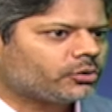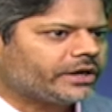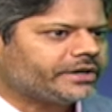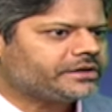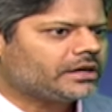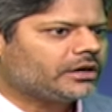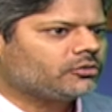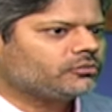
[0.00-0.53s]
So
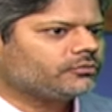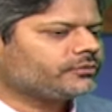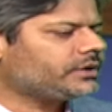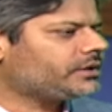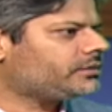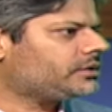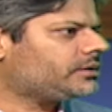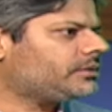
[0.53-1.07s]
right now,
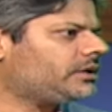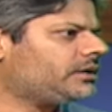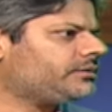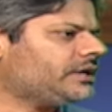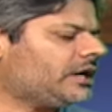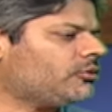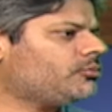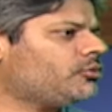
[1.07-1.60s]

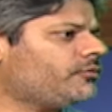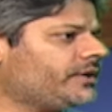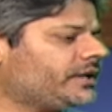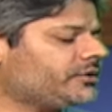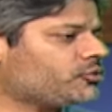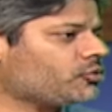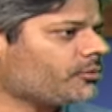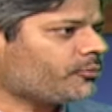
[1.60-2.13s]
we're now
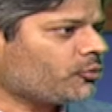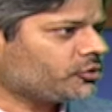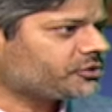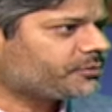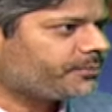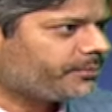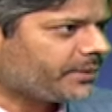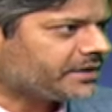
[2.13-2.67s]
moving into a
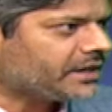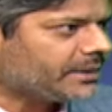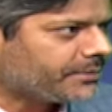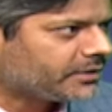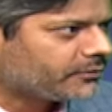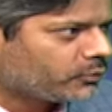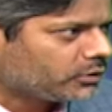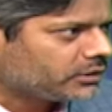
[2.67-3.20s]

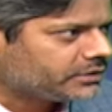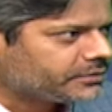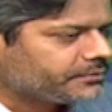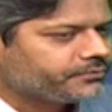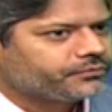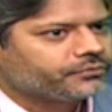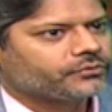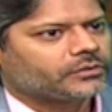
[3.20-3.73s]
post-pandemic world,
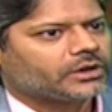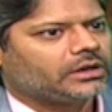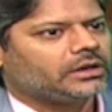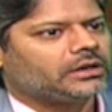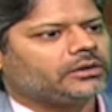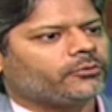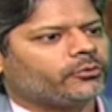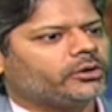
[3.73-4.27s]

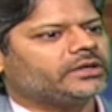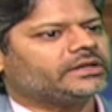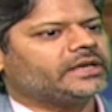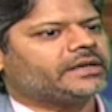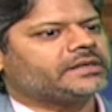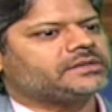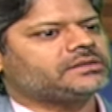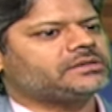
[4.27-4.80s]
a world
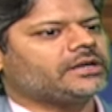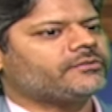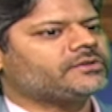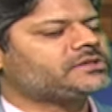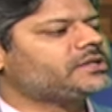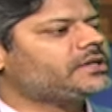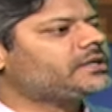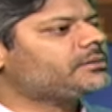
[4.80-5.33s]
that is
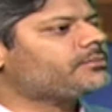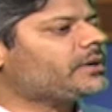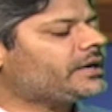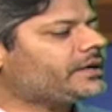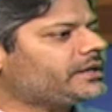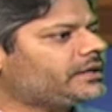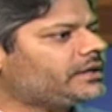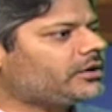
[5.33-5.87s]
devastated
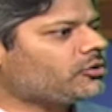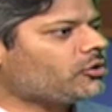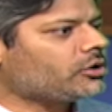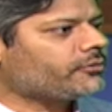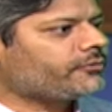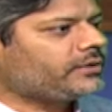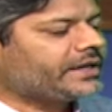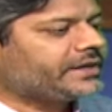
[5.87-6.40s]
by a
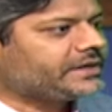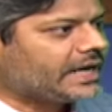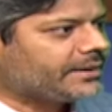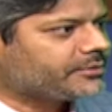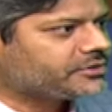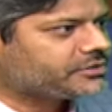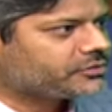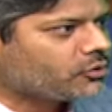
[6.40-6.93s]
lot of like
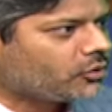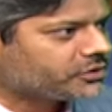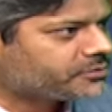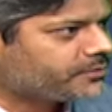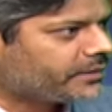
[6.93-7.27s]
damage